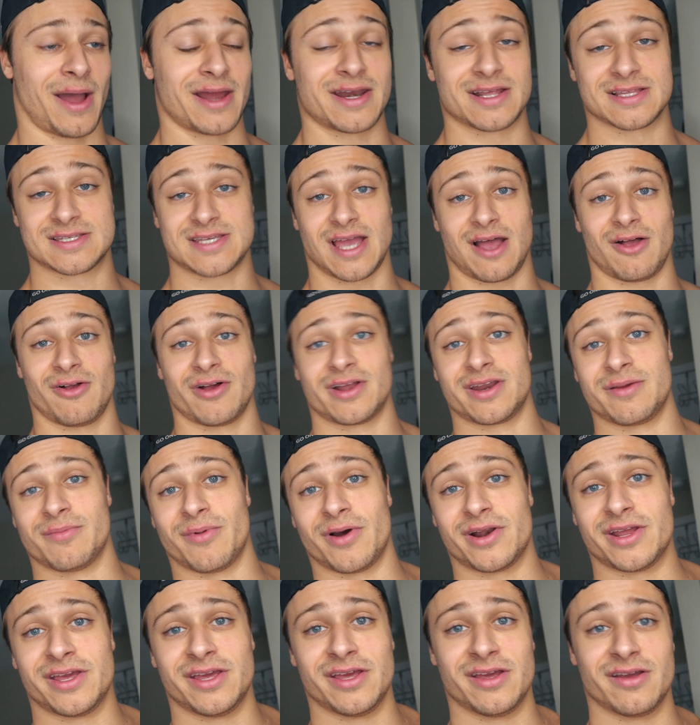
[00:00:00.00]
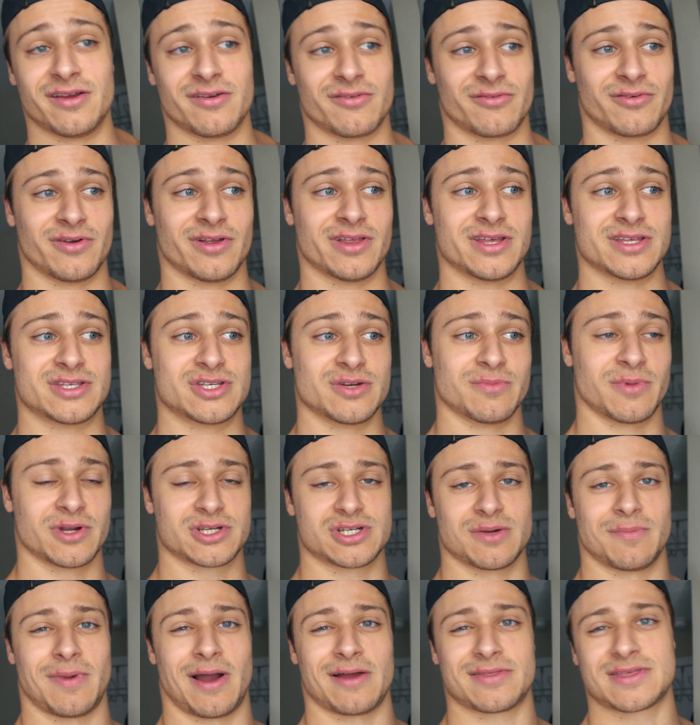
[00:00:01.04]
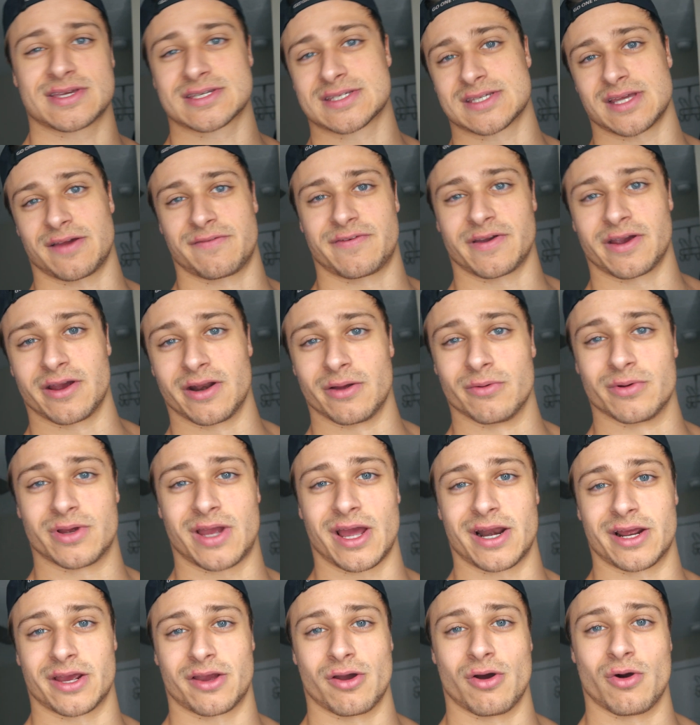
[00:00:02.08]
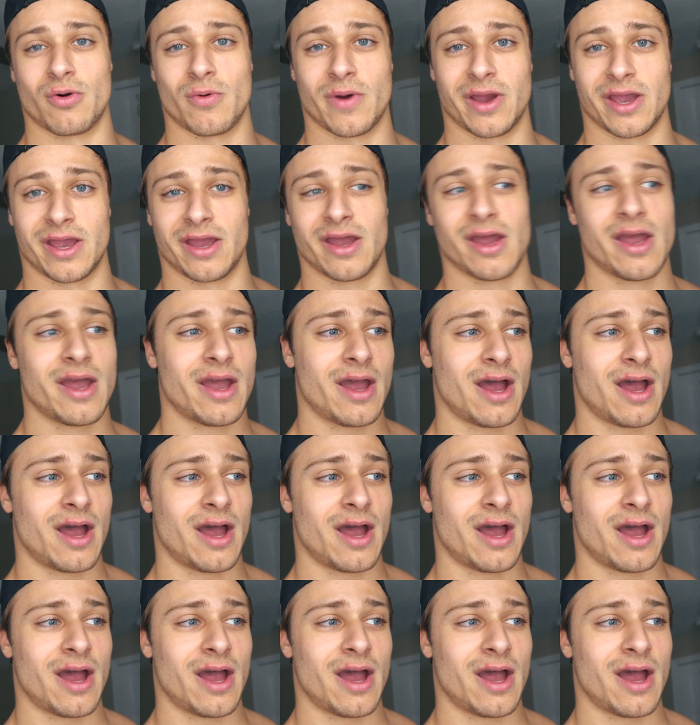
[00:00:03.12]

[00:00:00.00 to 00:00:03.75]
I didn't tell anybody really too much about this because I figured it would kind of go away